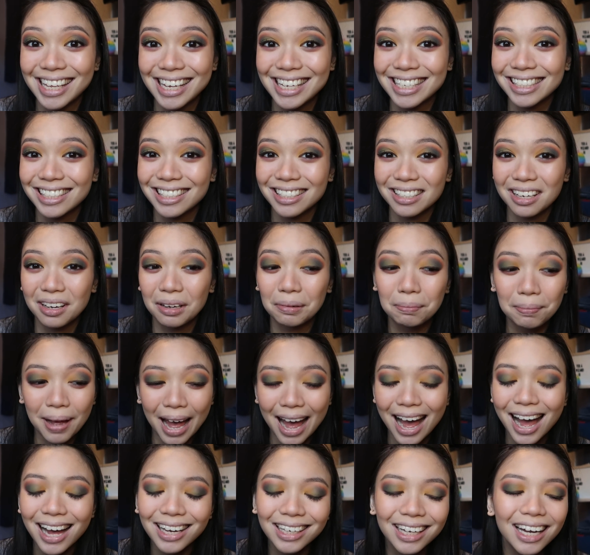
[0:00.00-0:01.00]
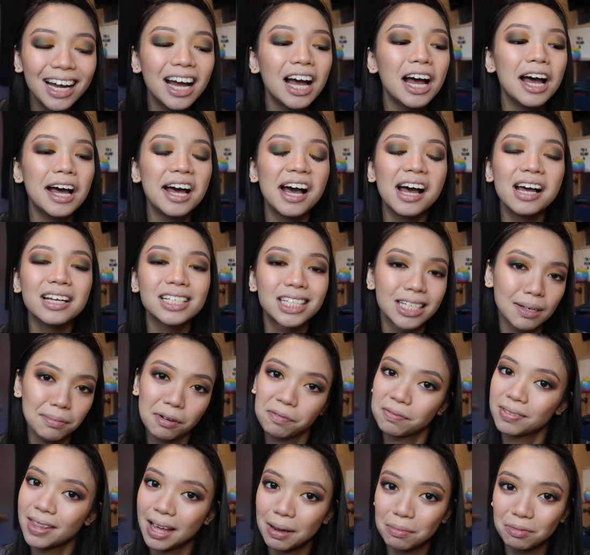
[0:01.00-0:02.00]
this bag. Some
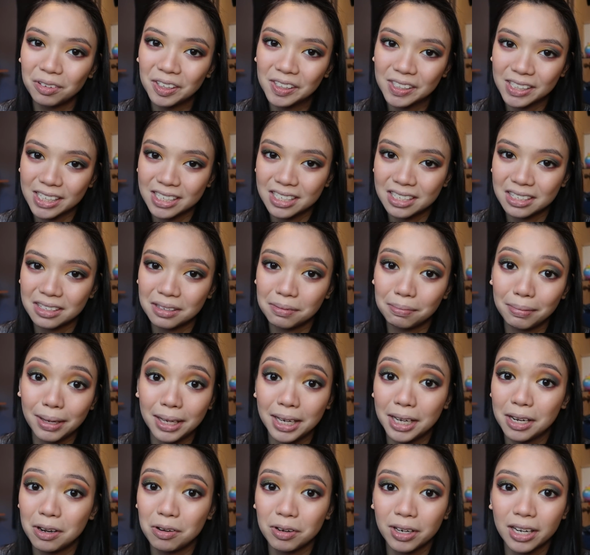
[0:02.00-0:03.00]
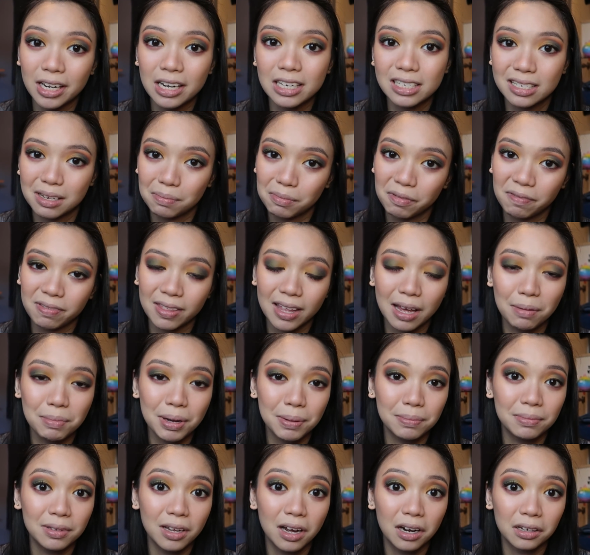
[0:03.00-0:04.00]
of them were just mediocre. Some of them
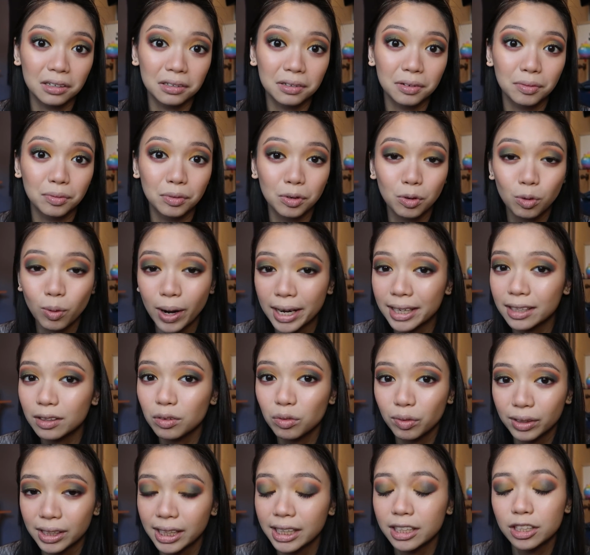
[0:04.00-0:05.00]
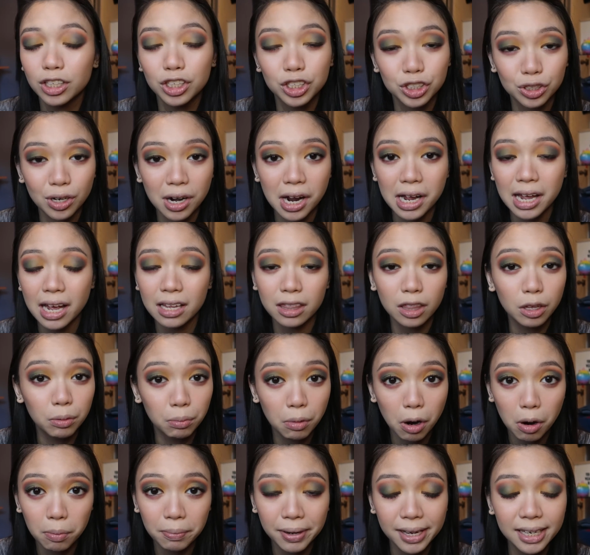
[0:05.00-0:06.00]
I'm not quite willing to try at the
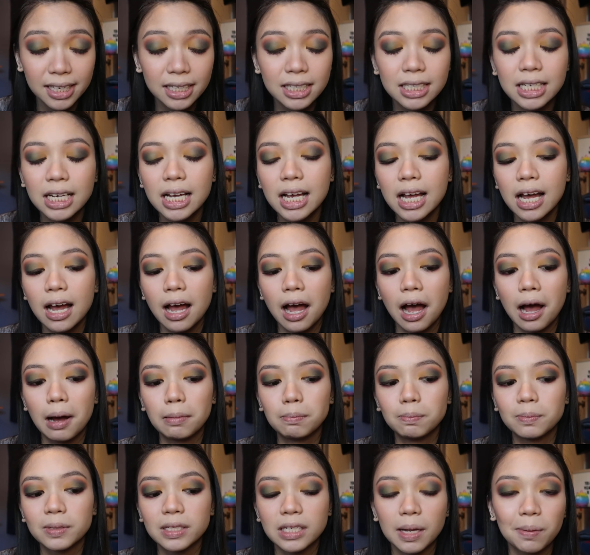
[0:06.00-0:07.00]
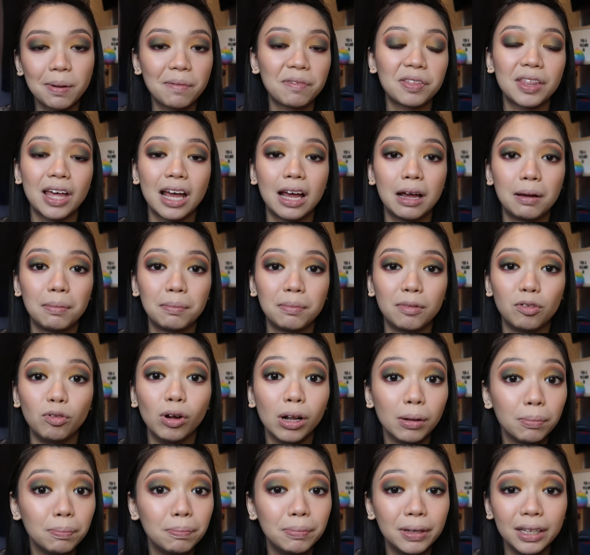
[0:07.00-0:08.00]
moment. Some of them
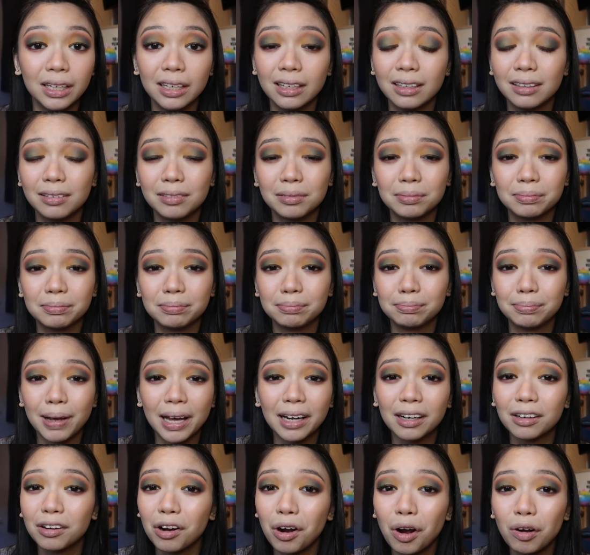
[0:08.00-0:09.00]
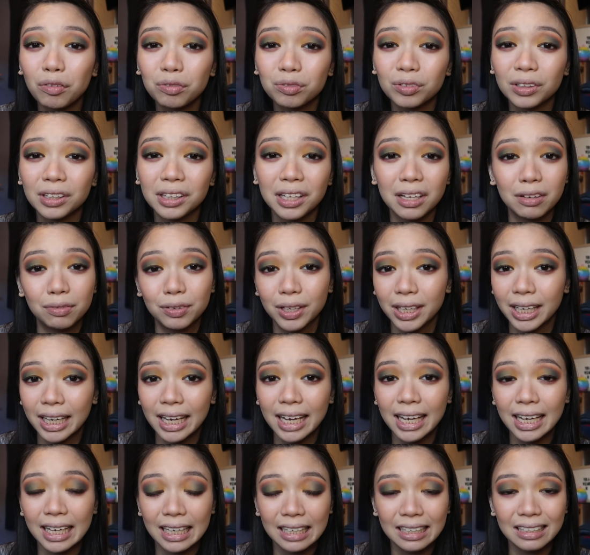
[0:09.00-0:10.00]
will be better off living
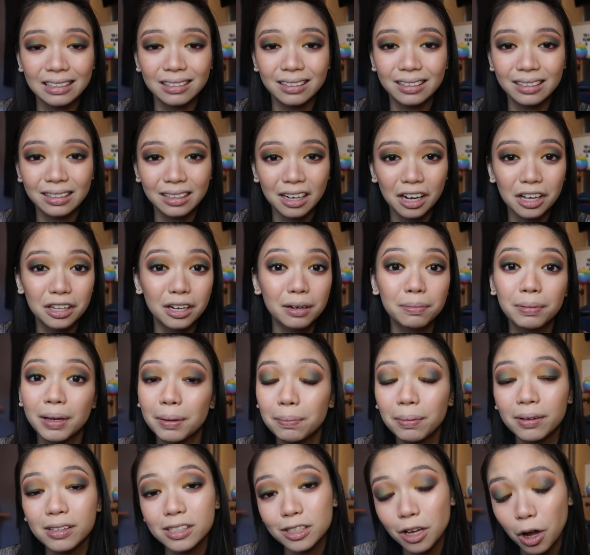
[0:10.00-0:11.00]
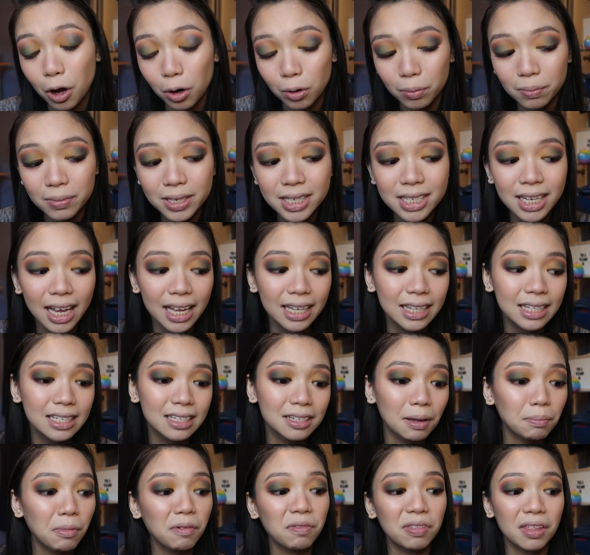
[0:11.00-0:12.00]
in other people's homes, and
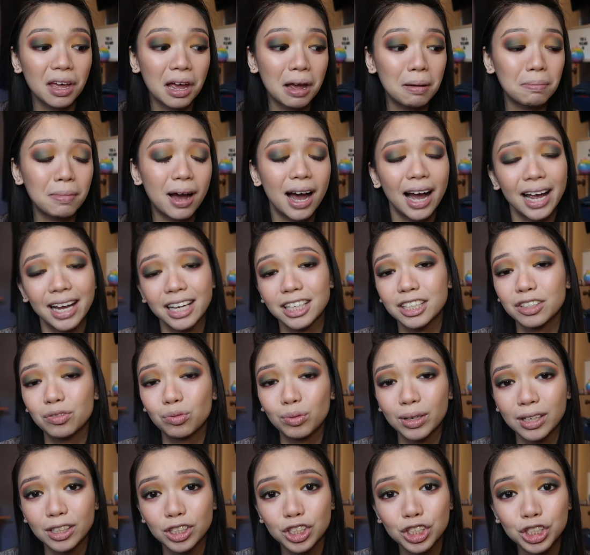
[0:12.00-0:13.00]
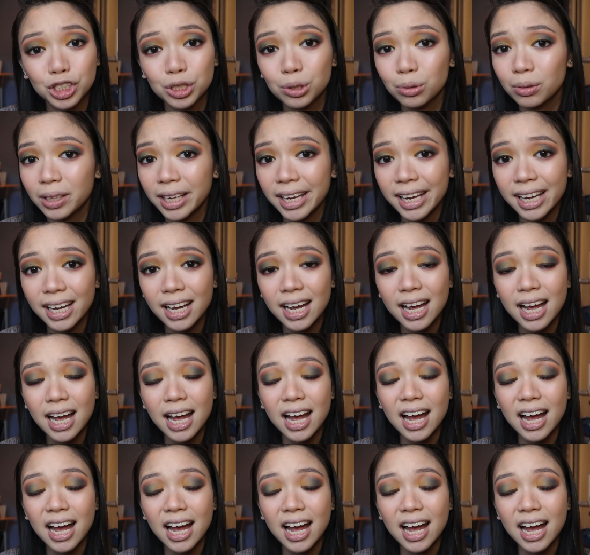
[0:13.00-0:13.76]
some of them I will truly